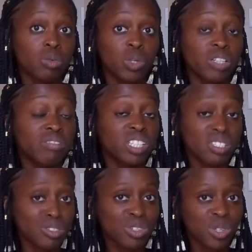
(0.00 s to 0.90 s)
one of
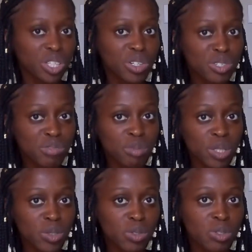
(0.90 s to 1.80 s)
the easier years of
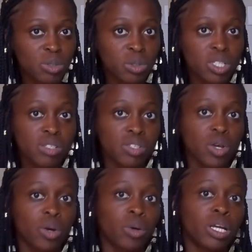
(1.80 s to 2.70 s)
medical school,
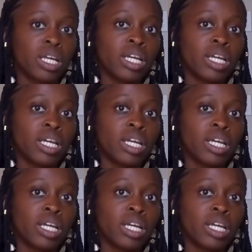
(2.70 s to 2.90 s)
so